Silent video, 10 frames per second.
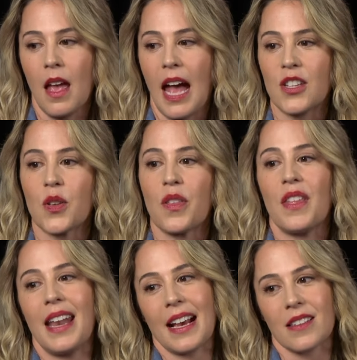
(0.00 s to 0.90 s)
And so then
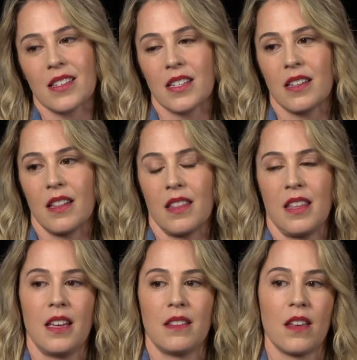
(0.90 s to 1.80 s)
the next
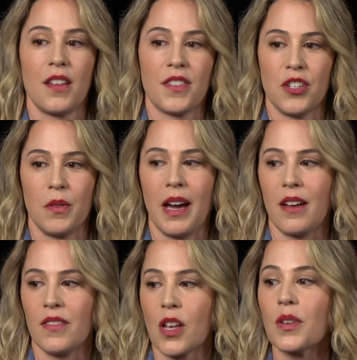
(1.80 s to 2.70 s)
thing, thought that you
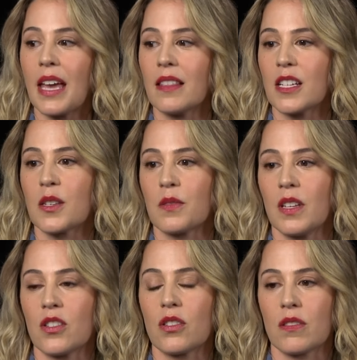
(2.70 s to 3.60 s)
have is, okay, let's,
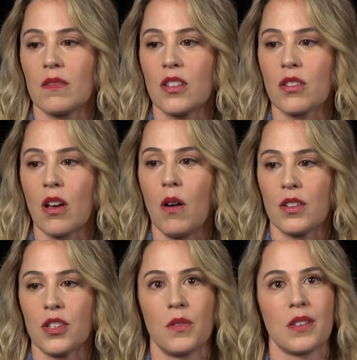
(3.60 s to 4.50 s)
let's, let's go on to a